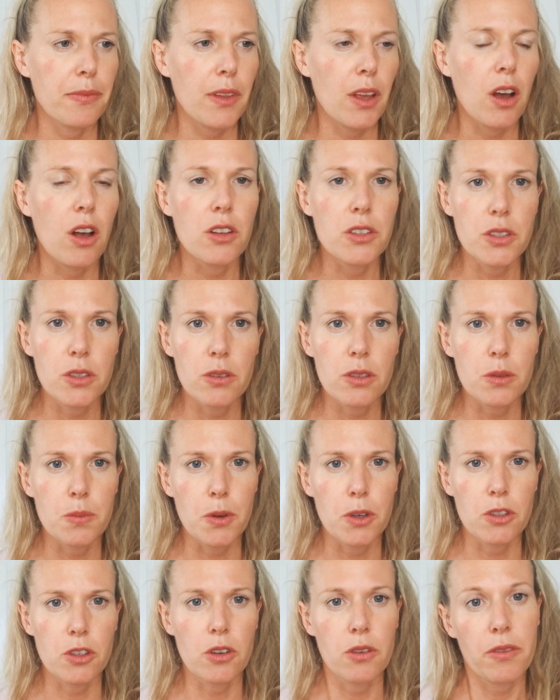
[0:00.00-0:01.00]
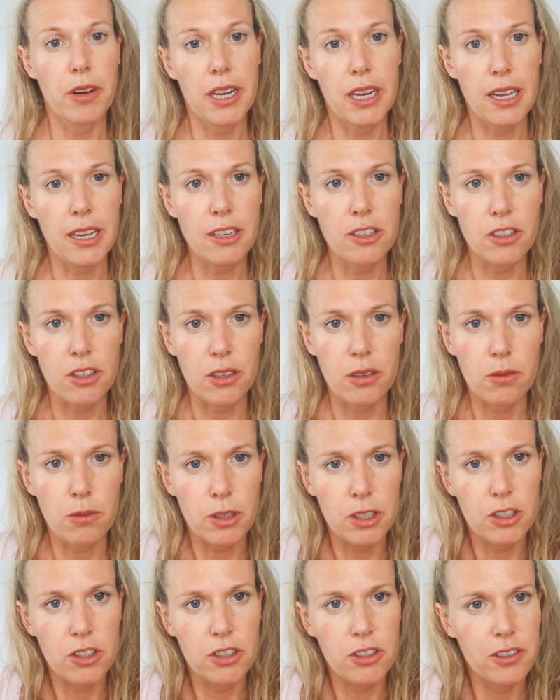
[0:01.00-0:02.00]
also exposure to radiation,
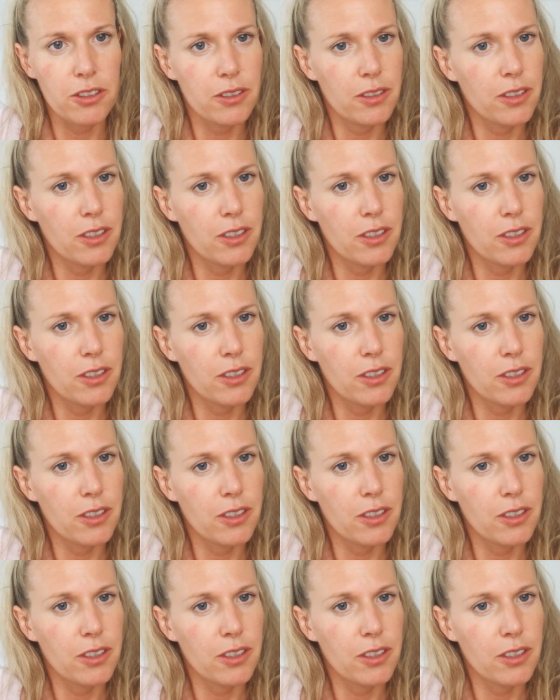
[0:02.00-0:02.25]
which,